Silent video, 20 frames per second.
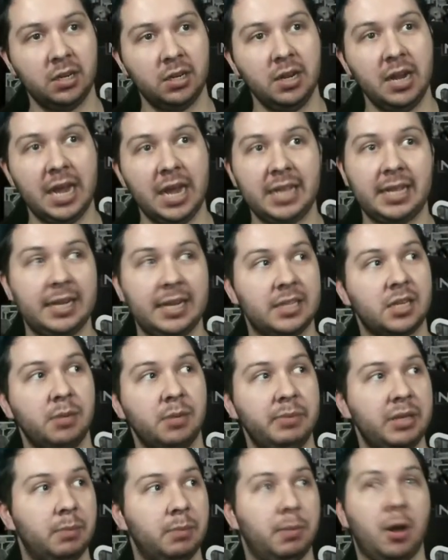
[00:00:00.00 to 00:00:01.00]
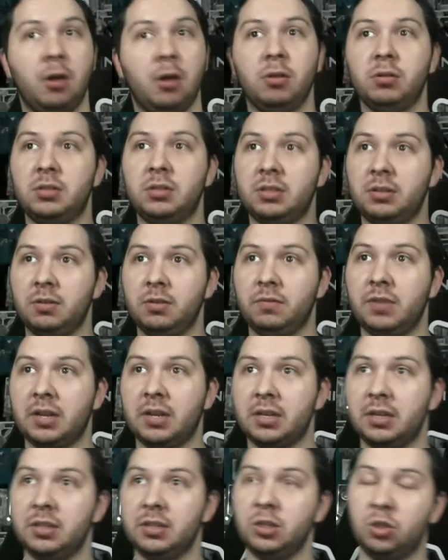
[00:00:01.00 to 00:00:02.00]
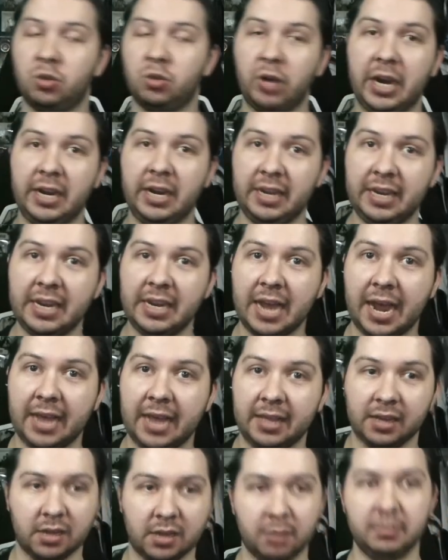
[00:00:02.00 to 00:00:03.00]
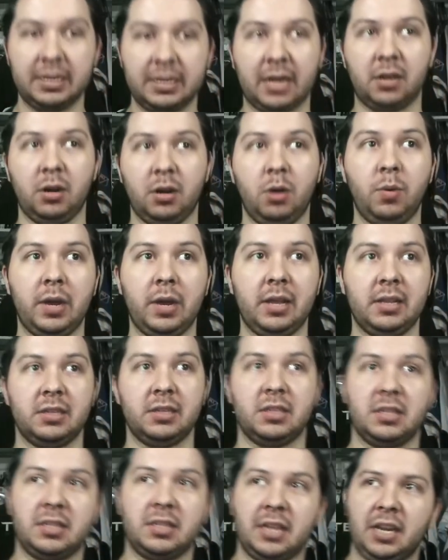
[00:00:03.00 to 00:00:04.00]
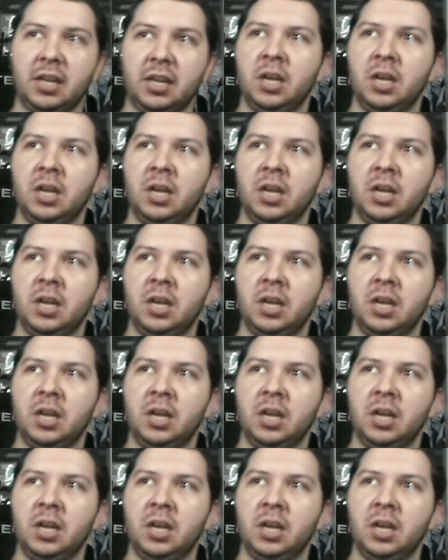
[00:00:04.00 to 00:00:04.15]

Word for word: And then it's gonna be the bald fucking trainee guy that comes out of nowhere that's just like